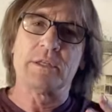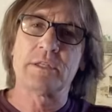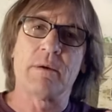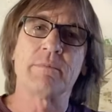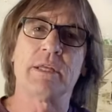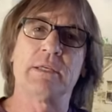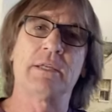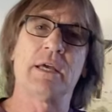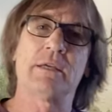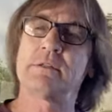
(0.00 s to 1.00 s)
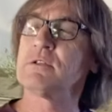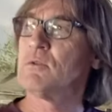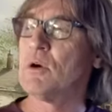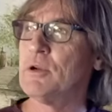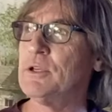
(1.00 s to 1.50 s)
something days. So
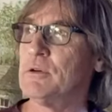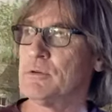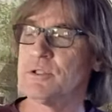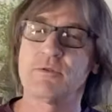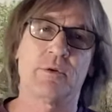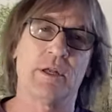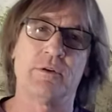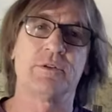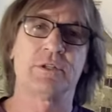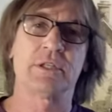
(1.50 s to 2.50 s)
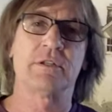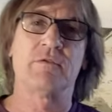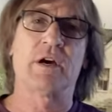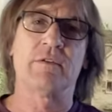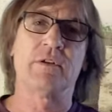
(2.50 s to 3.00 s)
our year is
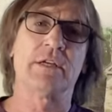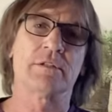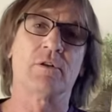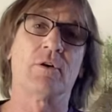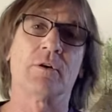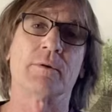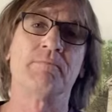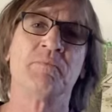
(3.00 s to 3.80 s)
365 days long.